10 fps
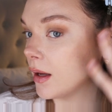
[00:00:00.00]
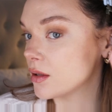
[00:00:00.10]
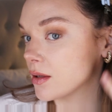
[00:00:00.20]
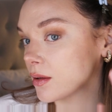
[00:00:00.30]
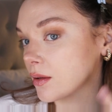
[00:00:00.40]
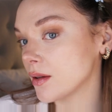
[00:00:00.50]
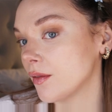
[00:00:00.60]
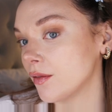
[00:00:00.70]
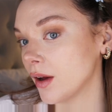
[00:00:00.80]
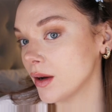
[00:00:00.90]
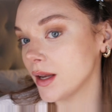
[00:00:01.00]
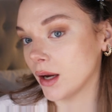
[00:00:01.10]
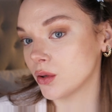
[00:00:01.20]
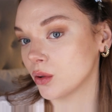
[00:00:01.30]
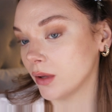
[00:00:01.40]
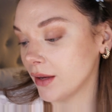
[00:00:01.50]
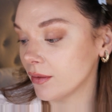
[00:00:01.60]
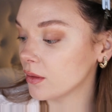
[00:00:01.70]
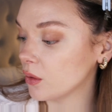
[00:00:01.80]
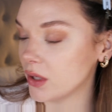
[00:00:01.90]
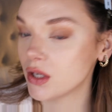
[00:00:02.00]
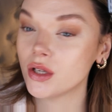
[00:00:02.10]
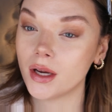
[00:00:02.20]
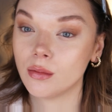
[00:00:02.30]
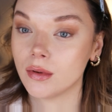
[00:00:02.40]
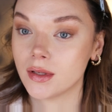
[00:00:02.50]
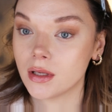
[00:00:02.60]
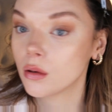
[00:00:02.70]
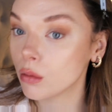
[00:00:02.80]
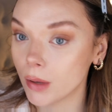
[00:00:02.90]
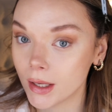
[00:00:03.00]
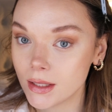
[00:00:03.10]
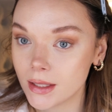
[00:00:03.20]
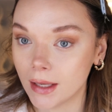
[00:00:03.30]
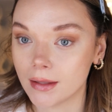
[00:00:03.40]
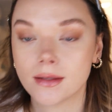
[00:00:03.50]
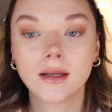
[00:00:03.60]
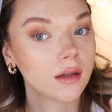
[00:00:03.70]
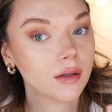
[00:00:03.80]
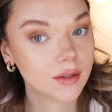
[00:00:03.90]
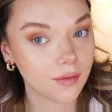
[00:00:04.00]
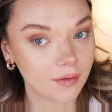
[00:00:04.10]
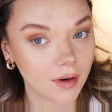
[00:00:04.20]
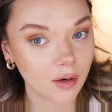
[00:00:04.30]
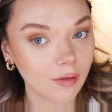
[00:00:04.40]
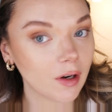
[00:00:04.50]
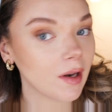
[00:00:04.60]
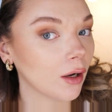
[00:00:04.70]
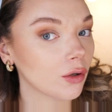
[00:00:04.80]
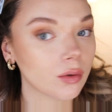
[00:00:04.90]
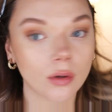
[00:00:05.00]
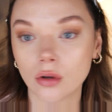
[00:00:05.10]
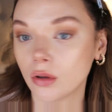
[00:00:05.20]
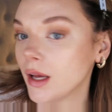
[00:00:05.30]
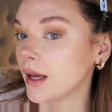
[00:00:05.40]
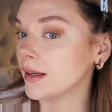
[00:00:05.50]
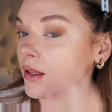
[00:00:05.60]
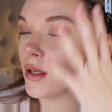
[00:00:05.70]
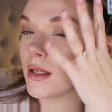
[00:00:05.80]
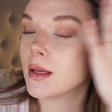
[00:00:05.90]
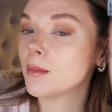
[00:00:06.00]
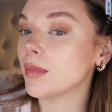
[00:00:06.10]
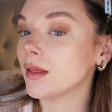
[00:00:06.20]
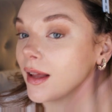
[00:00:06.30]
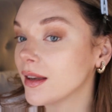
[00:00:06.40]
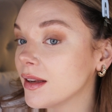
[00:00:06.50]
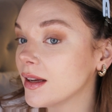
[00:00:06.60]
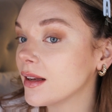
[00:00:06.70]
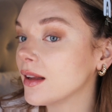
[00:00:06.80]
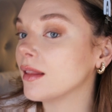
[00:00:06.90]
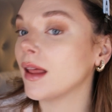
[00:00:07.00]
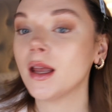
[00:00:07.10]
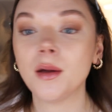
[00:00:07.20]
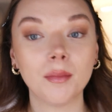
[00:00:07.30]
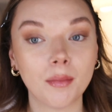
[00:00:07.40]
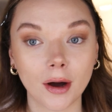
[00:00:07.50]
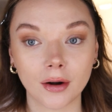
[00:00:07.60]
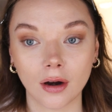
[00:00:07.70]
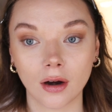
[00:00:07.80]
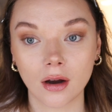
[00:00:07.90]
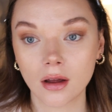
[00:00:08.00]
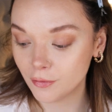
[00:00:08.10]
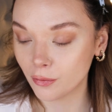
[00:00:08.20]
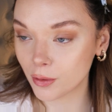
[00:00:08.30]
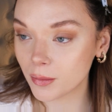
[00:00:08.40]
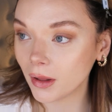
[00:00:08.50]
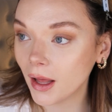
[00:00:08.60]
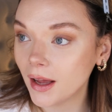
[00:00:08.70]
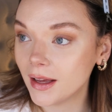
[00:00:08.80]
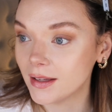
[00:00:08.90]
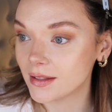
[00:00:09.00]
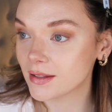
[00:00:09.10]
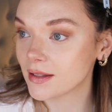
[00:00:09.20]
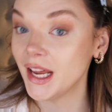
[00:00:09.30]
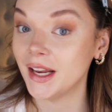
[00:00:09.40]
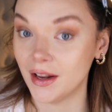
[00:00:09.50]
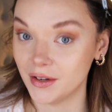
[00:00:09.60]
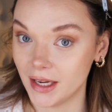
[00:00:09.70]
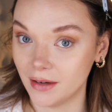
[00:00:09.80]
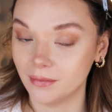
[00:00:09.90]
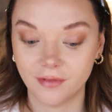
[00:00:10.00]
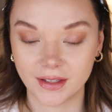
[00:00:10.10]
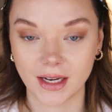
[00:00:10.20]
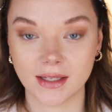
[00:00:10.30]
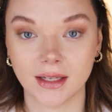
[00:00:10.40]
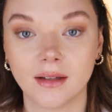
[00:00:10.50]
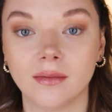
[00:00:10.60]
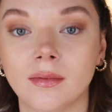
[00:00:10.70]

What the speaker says: it just looks very natural. Even though the shade was quite intense, it looks very, very natural, and it just blended in like butter. Formula is 10 out of 10, fantastic.